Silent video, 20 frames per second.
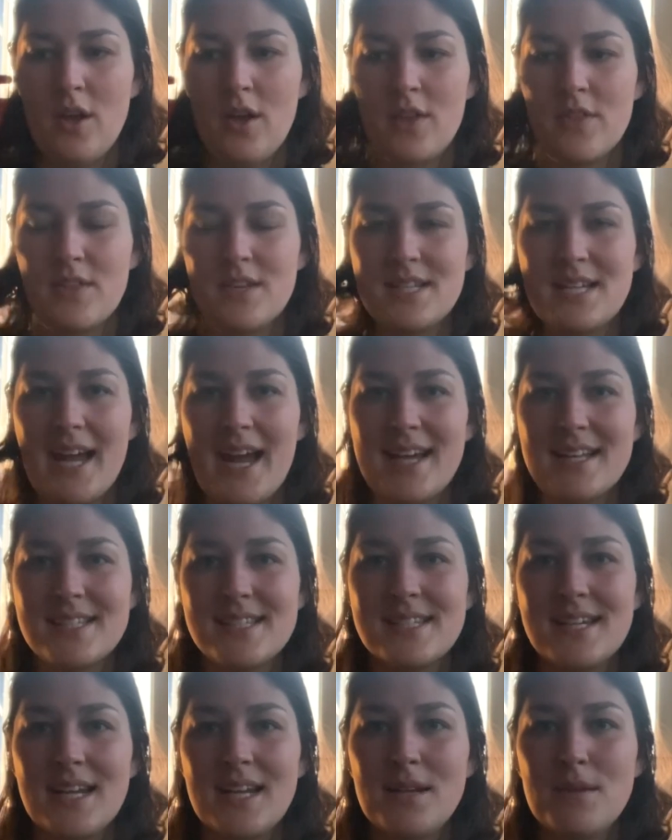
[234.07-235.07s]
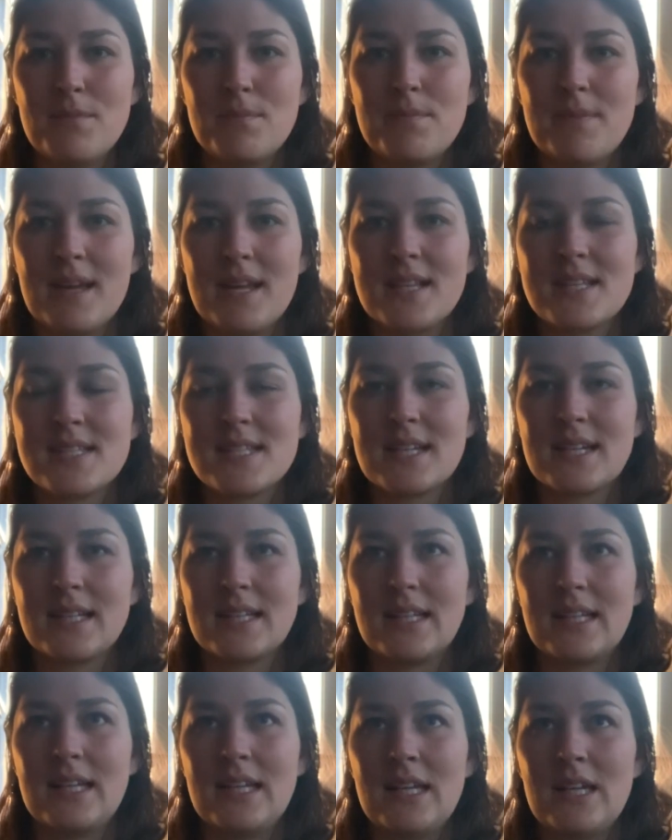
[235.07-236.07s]
the testing
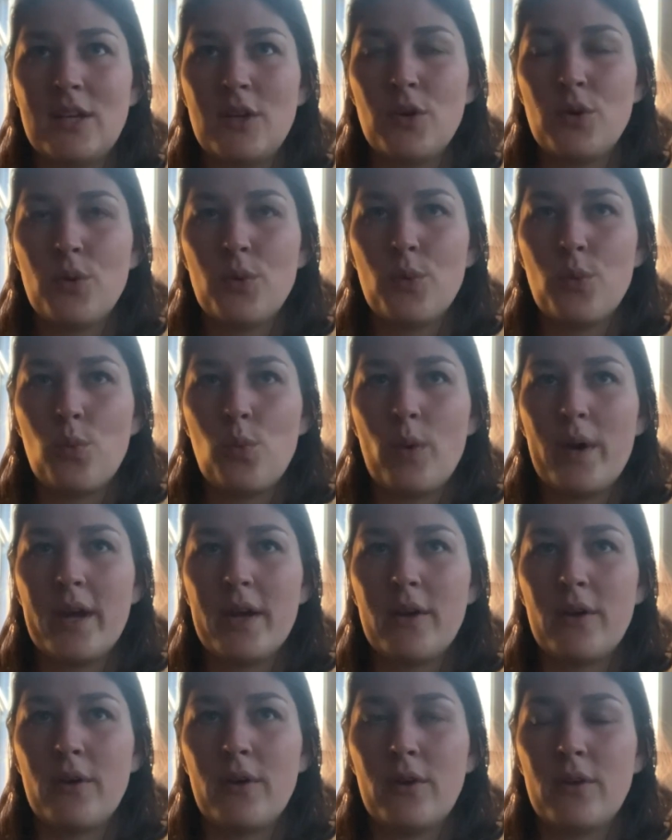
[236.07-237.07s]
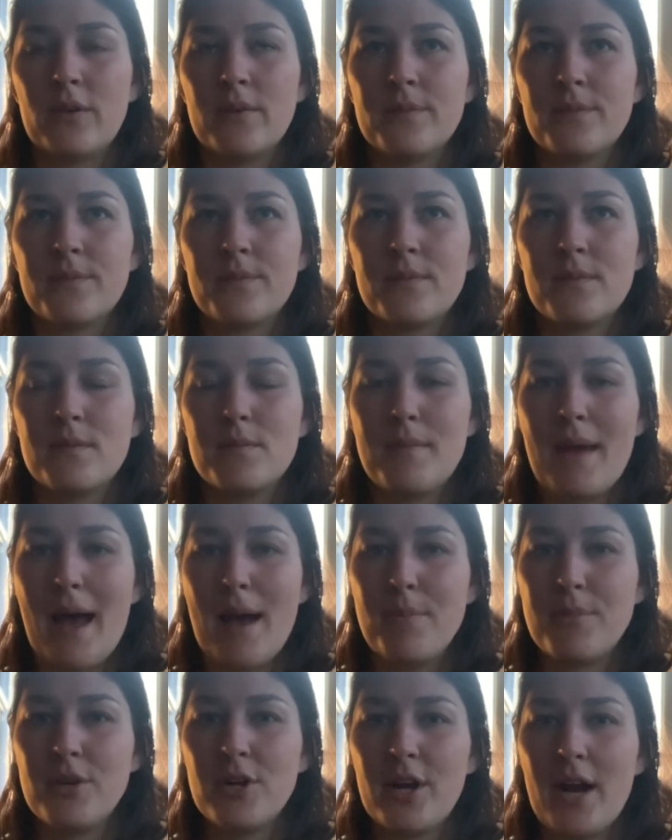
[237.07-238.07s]
basically will
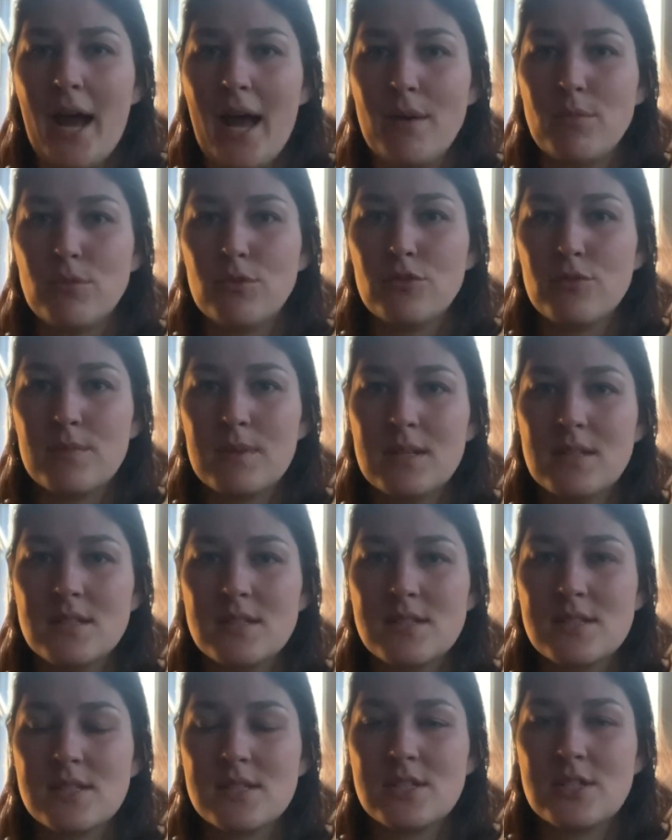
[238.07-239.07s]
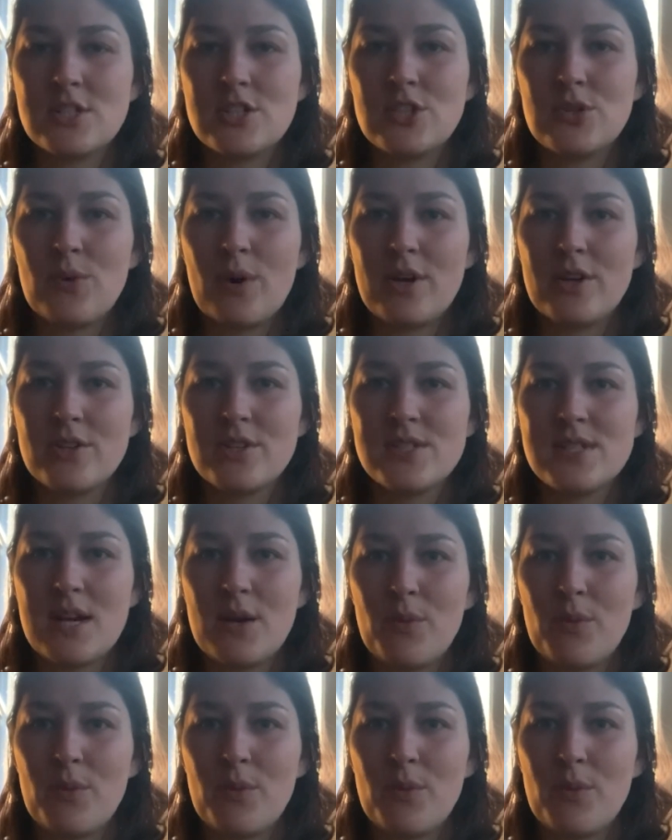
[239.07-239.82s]
map your eye movements to understand